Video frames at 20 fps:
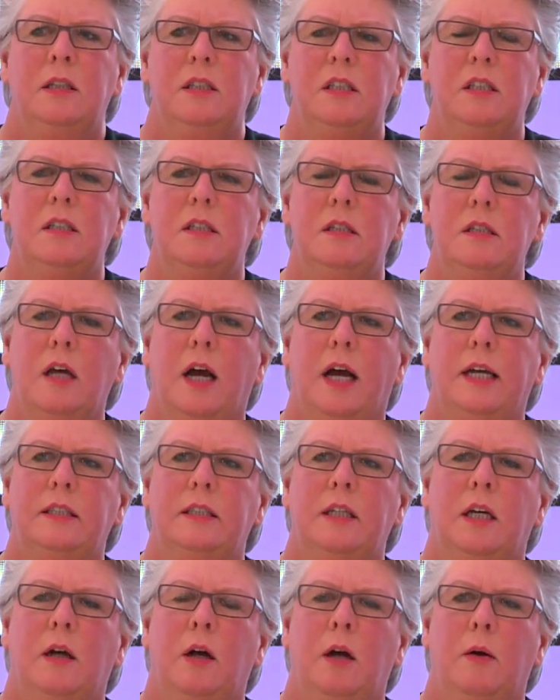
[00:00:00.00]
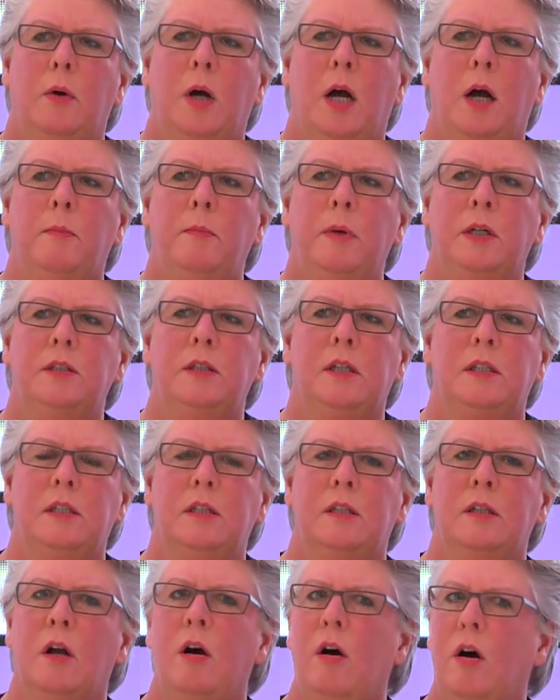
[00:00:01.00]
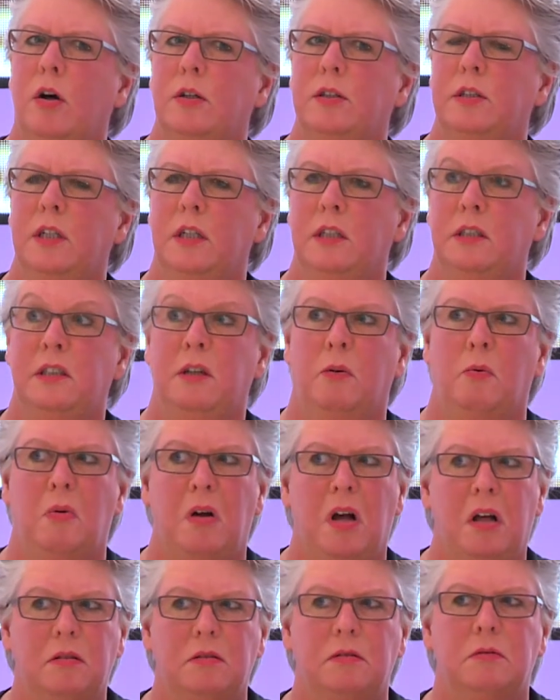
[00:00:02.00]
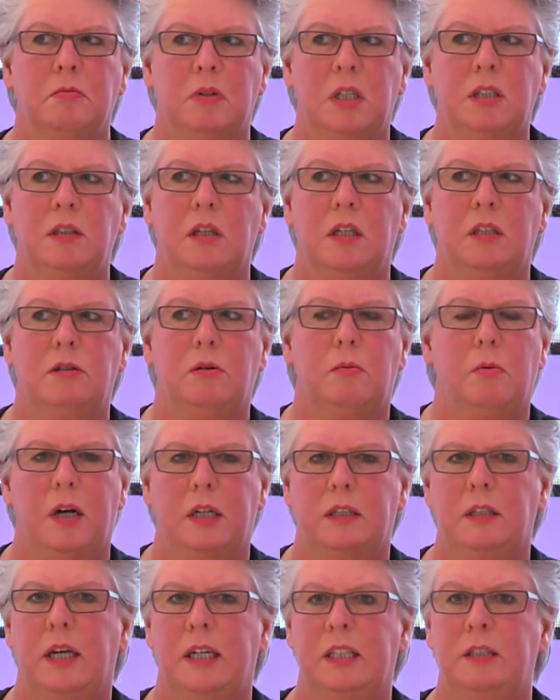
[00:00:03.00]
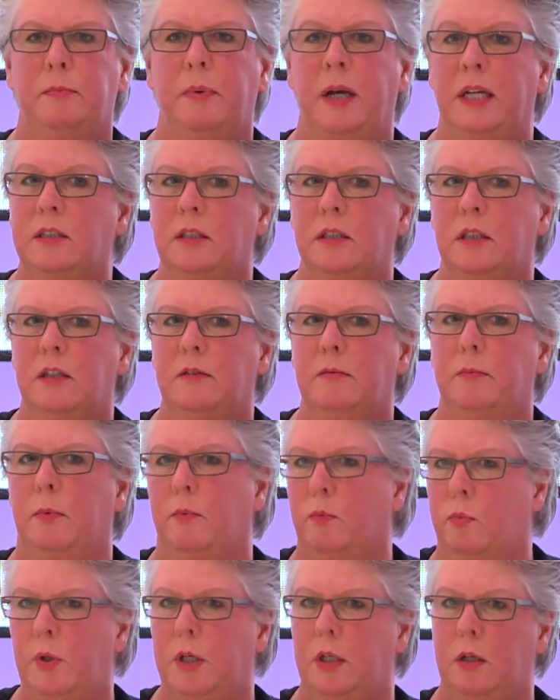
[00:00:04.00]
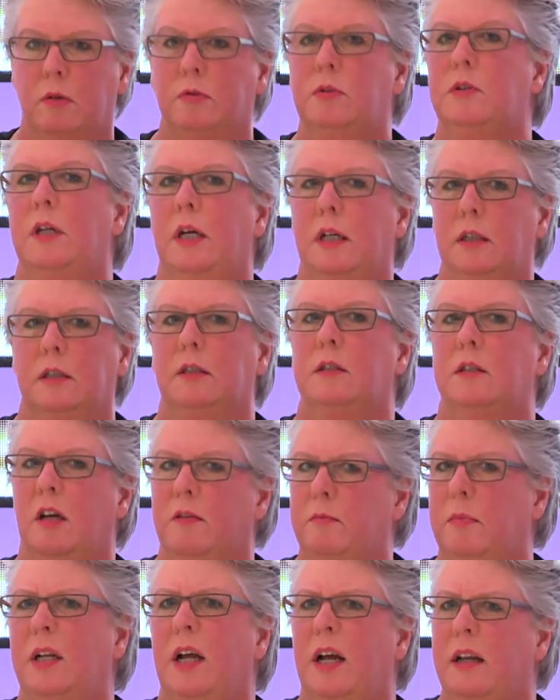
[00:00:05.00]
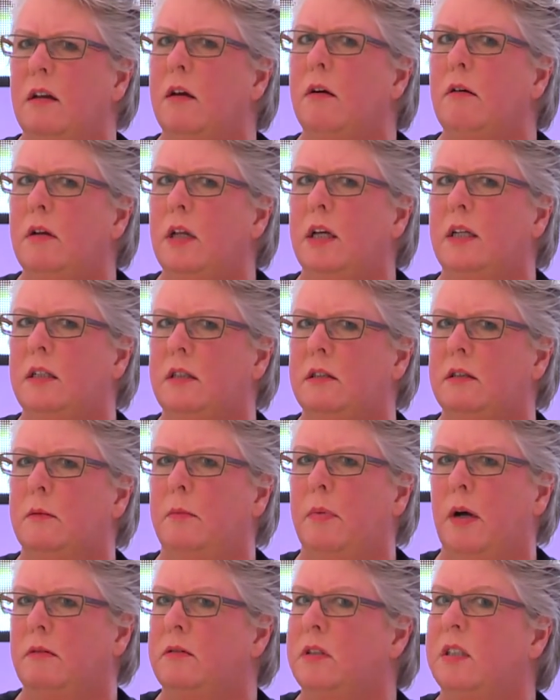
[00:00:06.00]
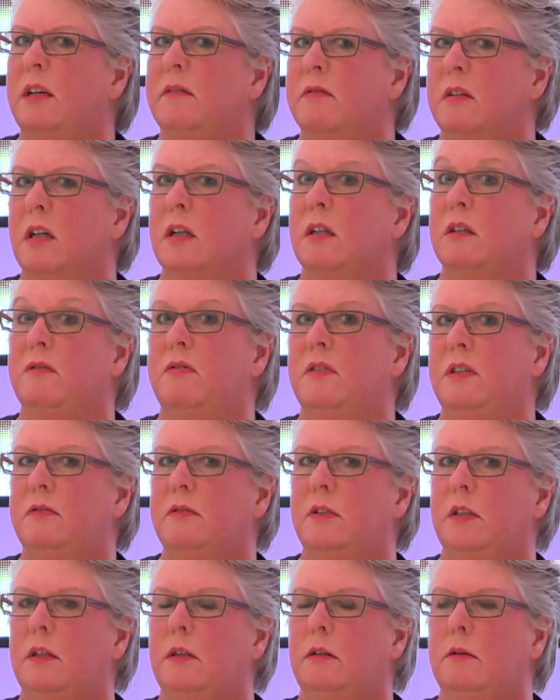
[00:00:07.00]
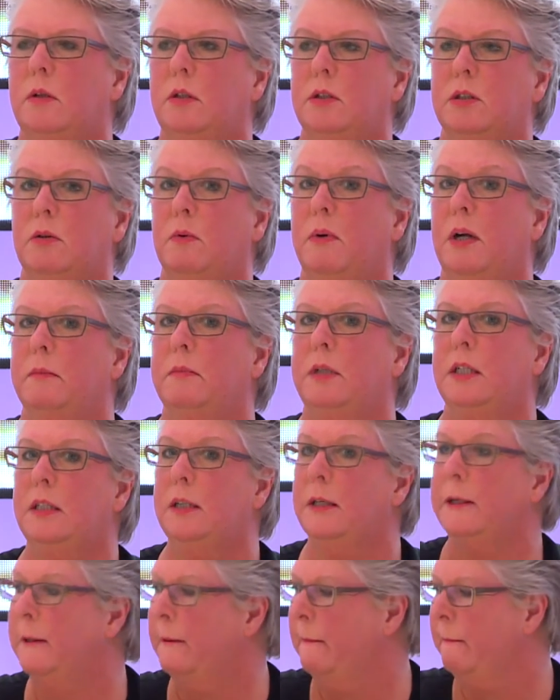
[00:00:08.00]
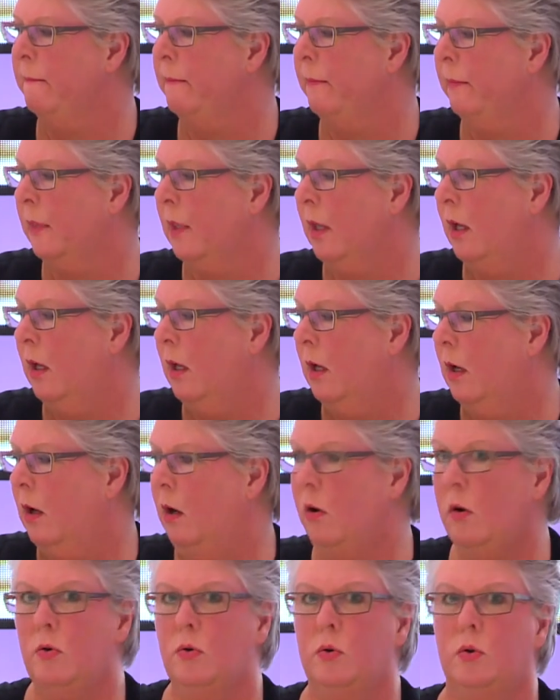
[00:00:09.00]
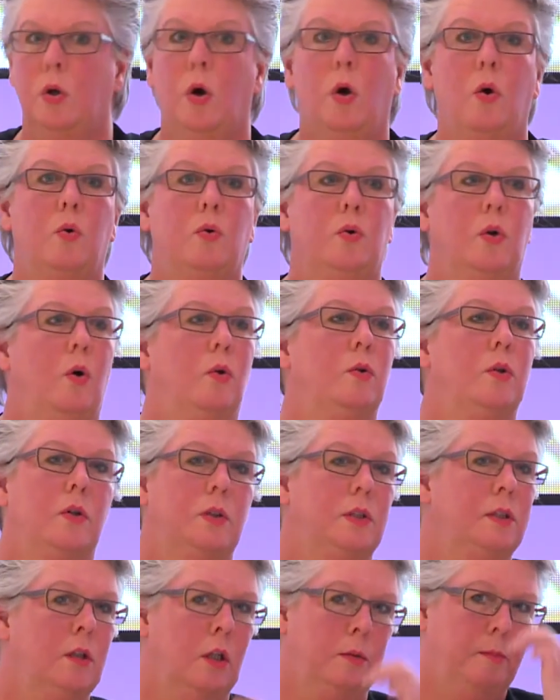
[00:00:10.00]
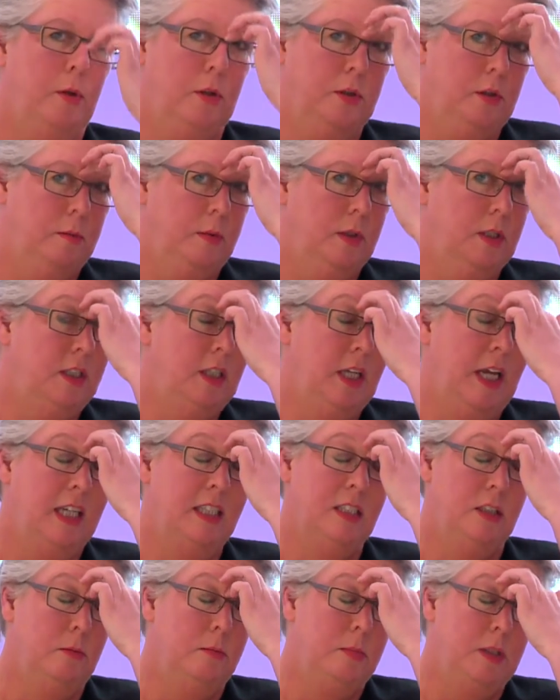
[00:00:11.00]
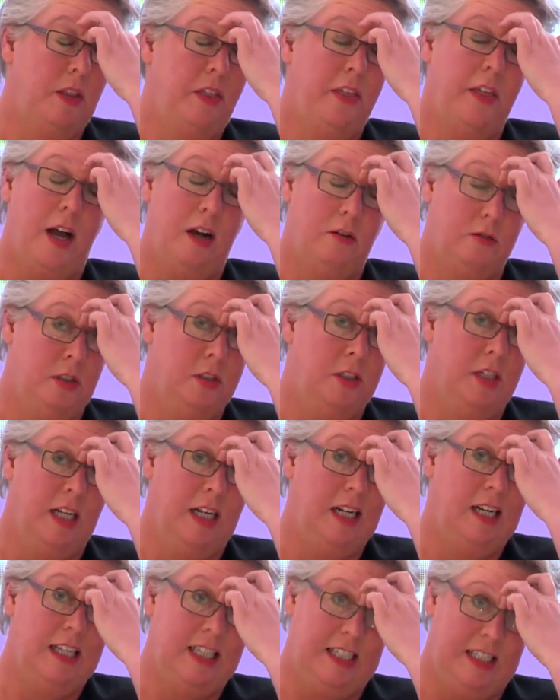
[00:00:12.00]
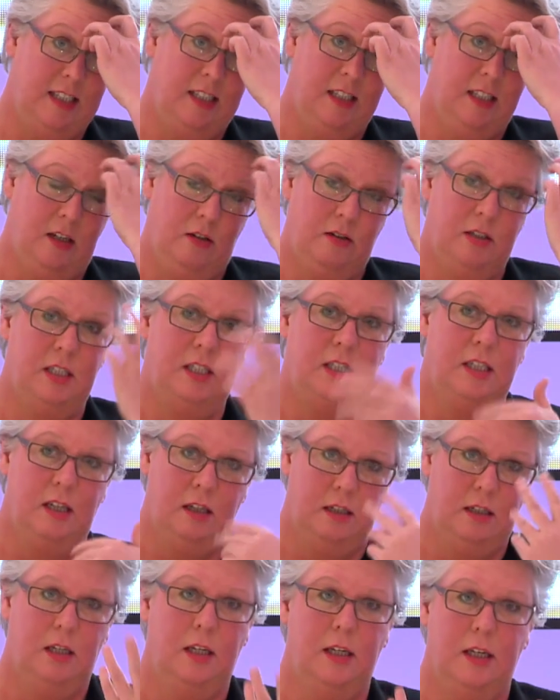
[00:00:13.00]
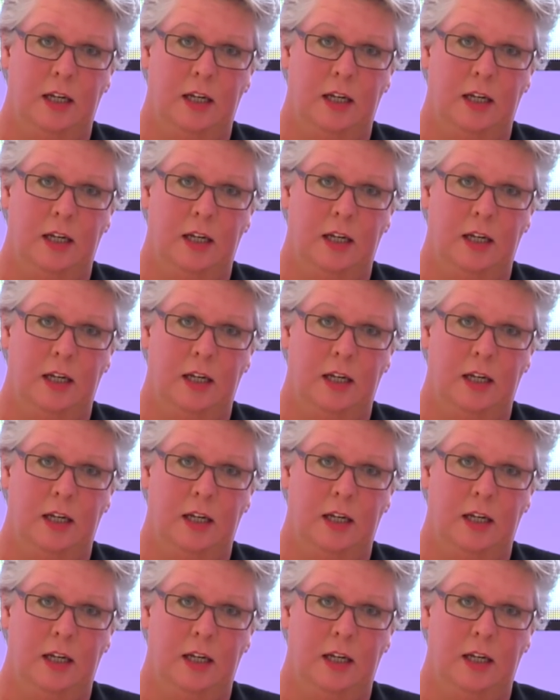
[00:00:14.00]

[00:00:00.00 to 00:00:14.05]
this is nice. How much does it cost?" And I say, "Well, it's quite expensive. We don't sell the stuff, but I know that it's about 750 euro square meter." "Oh, no, it's not possible. It has to be 1,000 at least." So these are